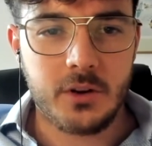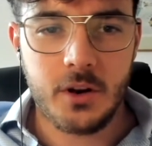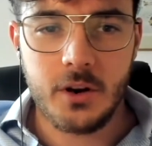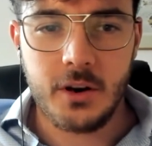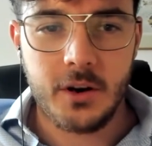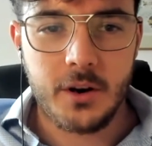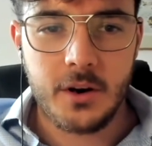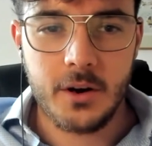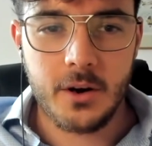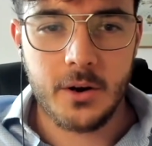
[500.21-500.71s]
No.
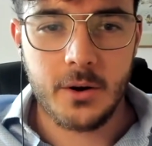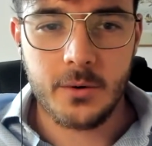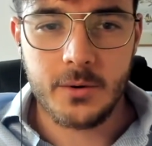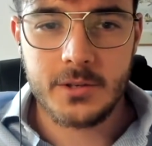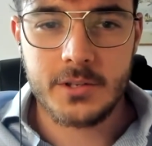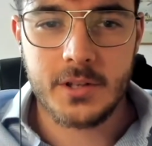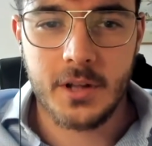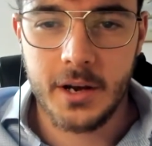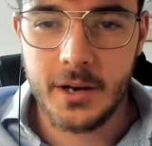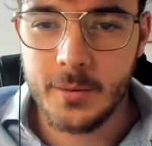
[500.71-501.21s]

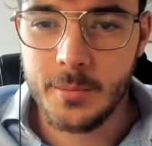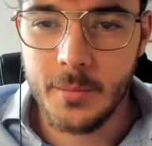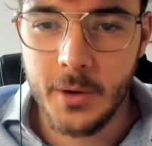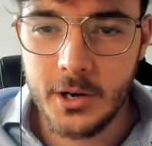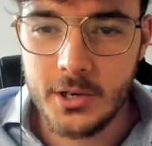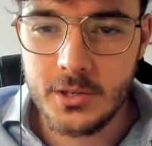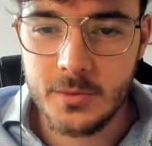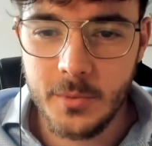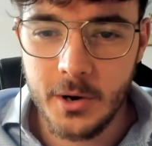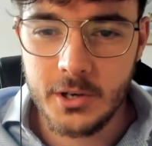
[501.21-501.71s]
It's like
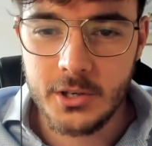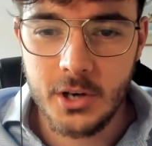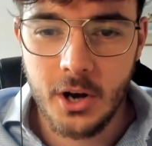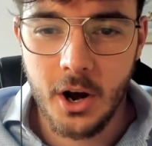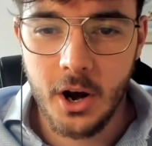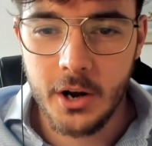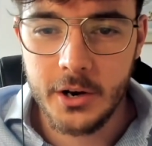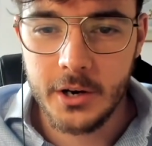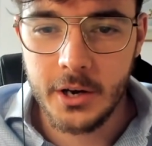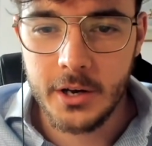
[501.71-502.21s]
much, much
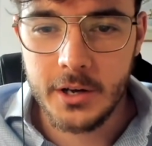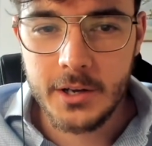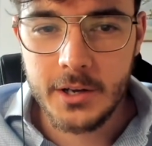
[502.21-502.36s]
harder.